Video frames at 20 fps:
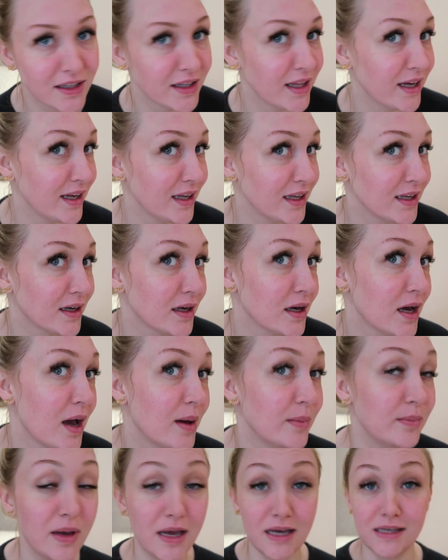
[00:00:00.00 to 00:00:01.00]
like
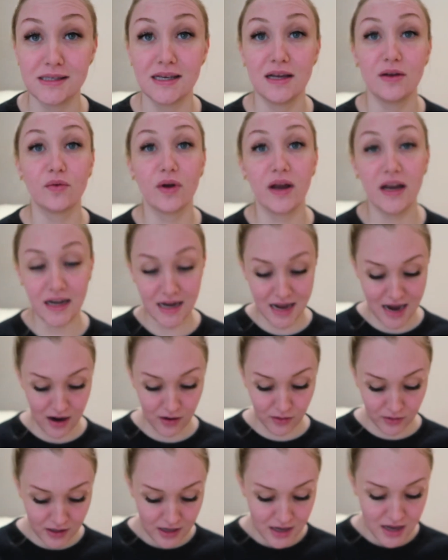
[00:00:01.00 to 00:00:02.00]
amazing right
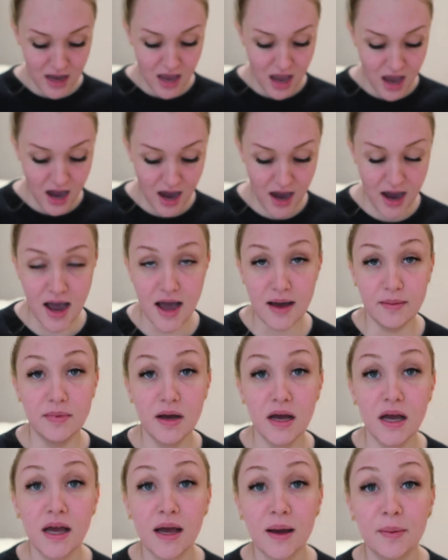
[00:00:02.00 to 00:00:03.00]
now,
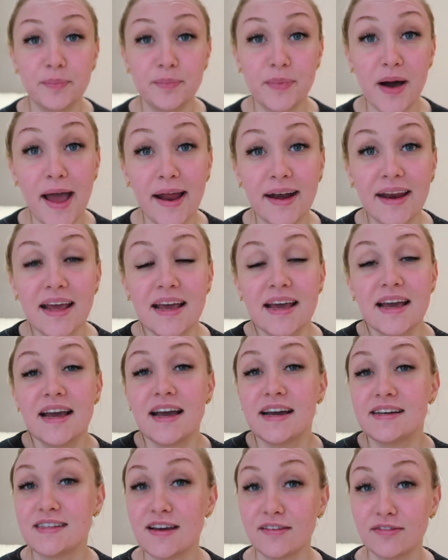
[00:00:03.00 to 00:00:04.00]
but
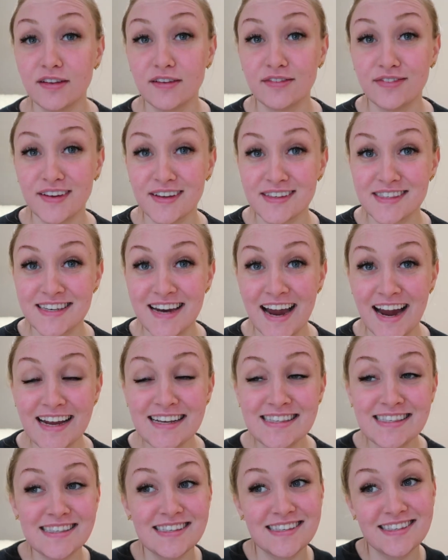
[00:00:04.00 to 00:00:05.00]
it definitely feels
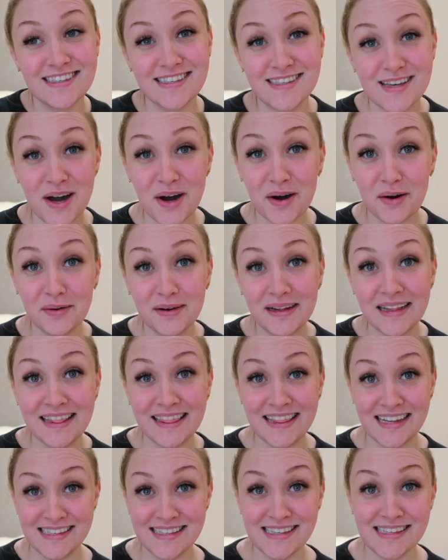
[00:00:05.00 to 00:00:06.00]
nice. So
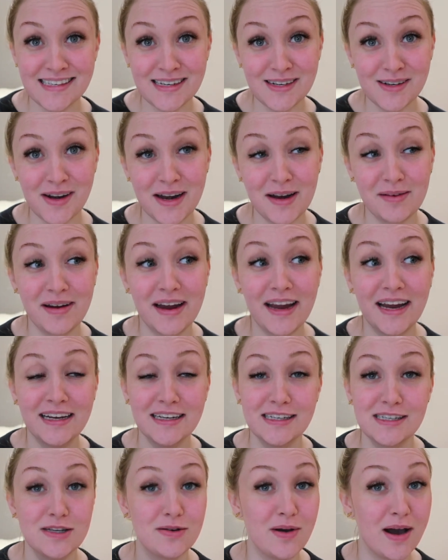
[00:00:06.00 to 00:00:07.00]
this is a great
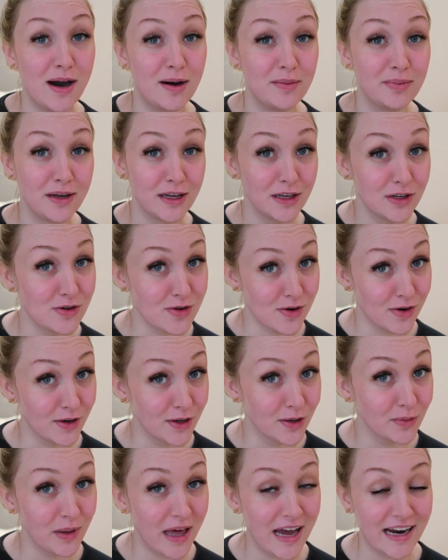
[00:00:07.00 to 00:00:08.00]
way to help control
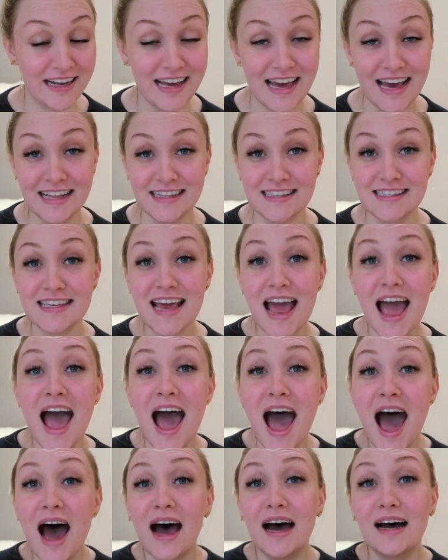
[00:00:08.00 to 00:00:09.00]
your blackheads.
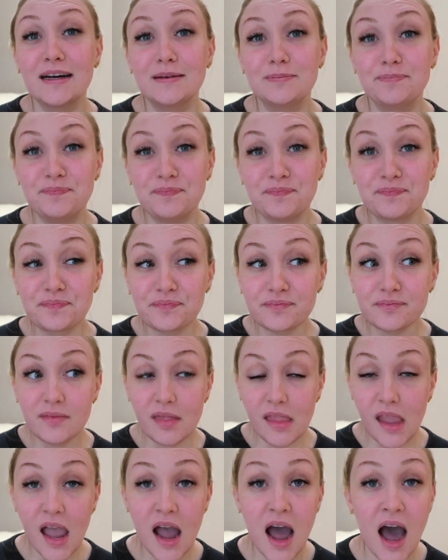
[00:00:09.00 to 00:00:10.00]

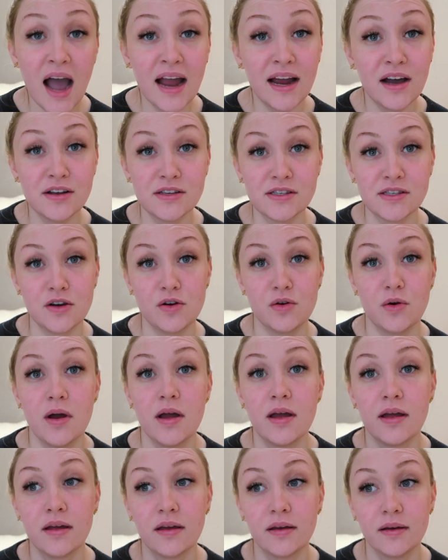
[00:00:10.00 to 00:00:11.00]
I also
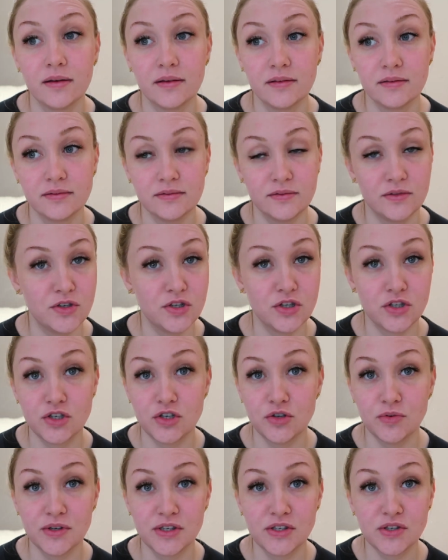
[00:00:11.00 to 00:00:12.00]

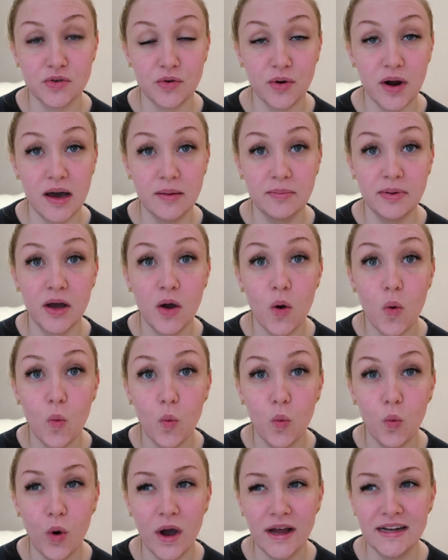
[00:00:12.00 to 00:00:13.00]
do a scrub
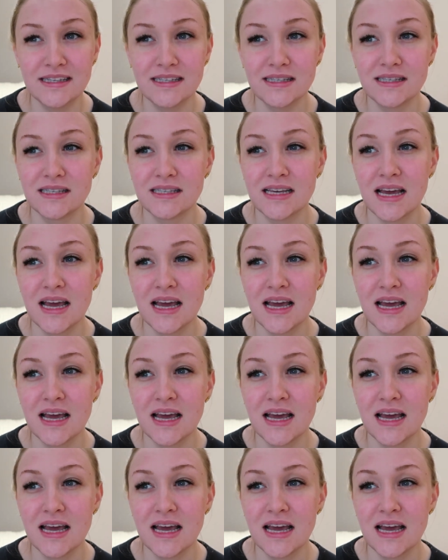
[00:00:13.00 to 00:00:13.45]
once